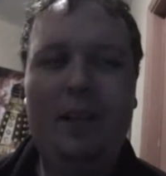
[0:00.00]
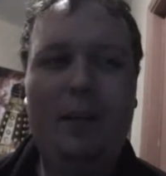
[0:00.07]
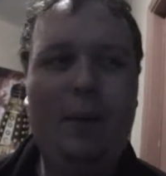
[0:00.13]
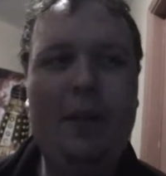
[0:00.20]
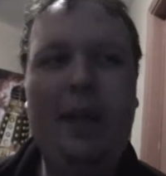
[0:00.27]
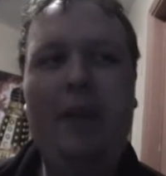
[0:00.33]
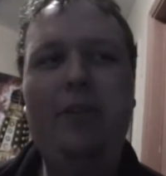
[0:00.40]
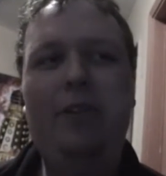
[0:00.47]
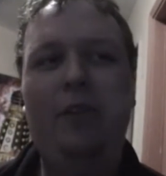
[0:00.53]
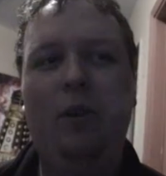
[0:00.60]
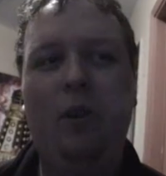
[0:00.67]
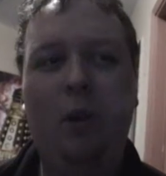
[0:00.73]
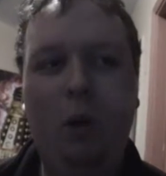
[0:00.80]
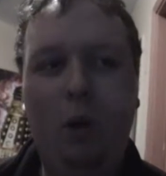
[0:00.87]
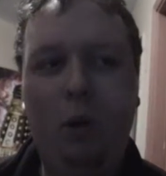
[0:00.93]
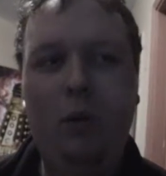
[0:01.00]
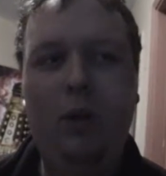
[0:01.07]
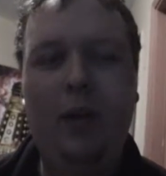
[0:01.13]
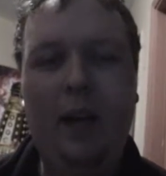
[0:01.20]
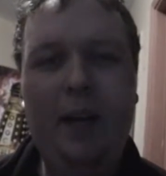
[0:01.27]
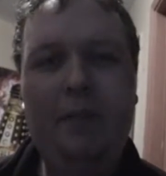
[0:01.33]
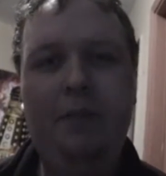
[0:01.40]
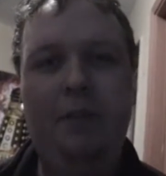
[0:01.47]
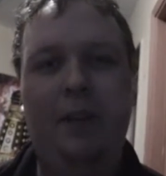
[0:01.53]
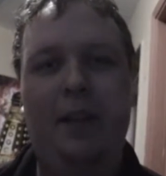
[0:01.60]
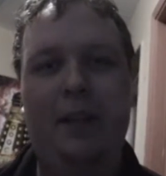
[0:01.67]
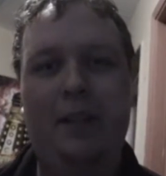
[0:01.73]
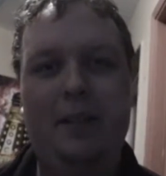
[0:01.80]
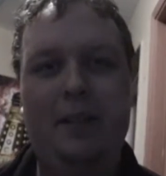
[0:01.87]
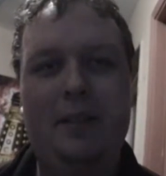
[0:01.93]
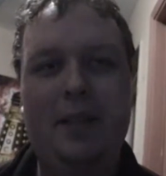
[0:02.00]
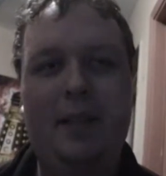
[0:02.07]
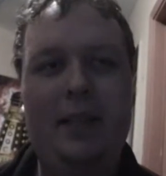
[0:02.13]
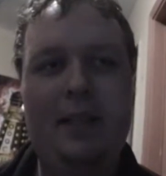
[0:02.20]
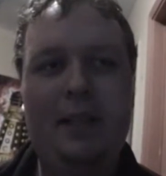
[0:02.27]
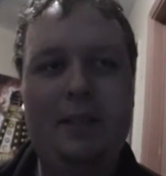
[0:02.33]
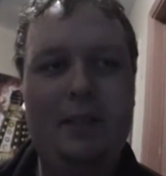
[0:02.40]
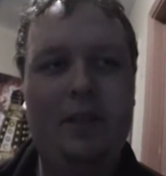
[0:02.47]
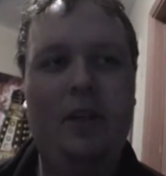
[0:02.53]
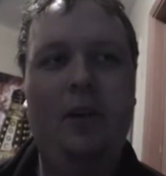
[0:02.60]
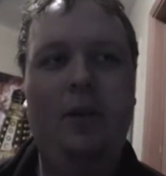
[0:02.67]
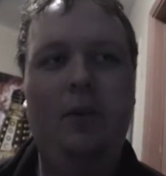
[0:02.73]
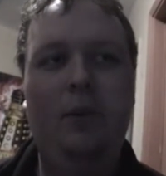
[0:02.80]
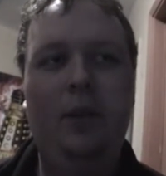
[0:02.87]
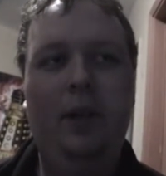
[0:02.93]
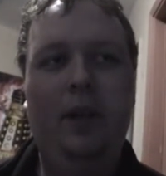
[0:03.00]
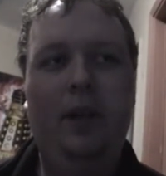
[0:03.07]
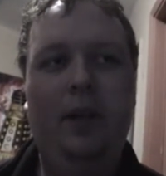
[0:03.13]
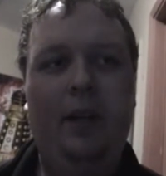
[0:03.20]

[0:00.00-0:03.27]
come on, that was your whole conflict, is that he doesn't know...